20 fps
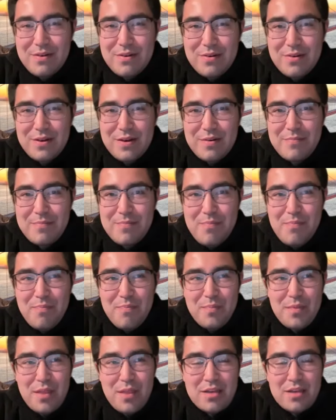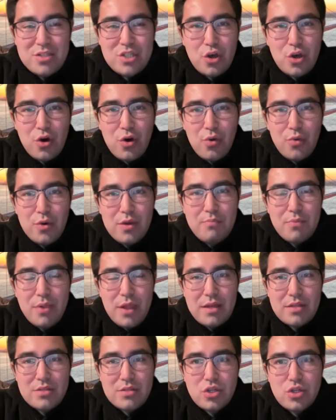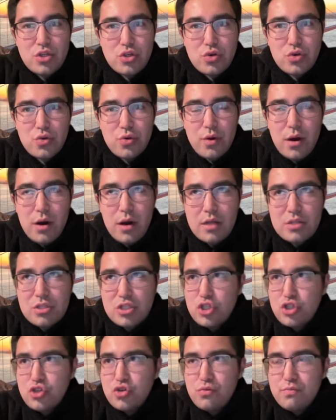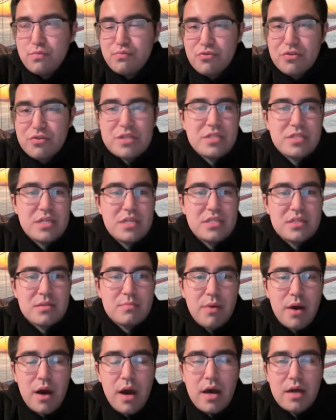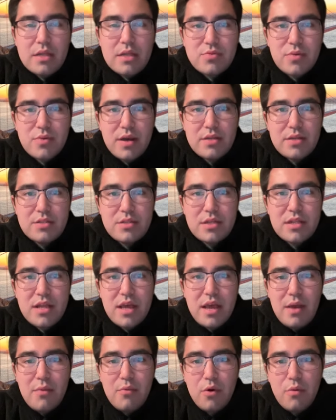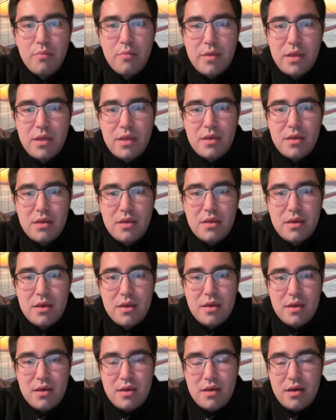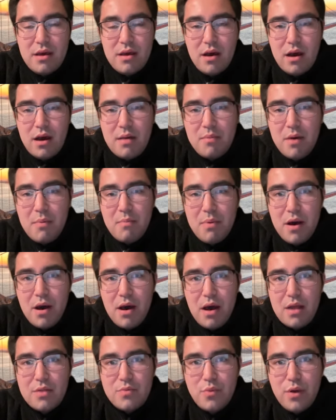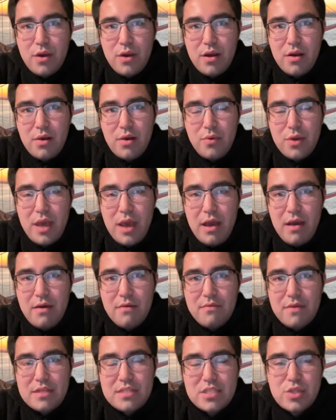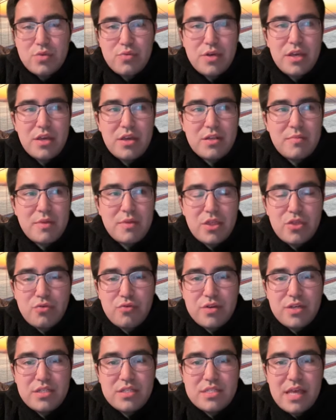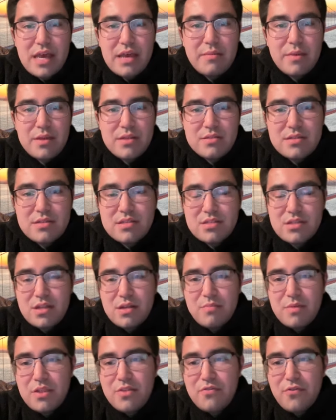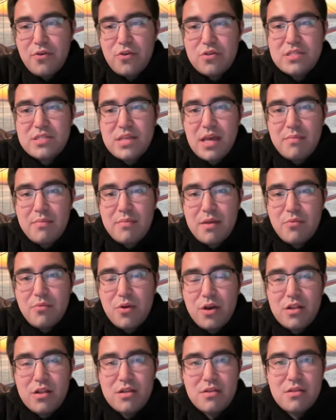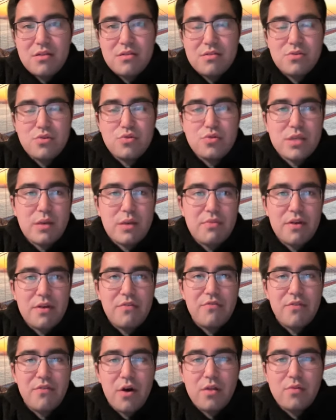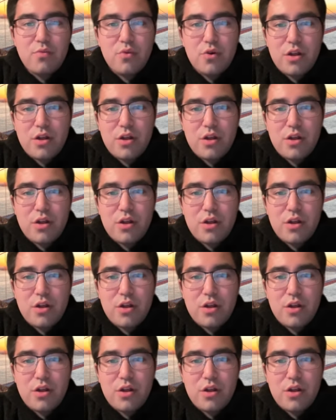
Oh yeah. So we plan to do uh two preseason pods, right? Today will be um, a pod where we have it's three going to be three segments. It's going to be the first segment. We're going to do something fun.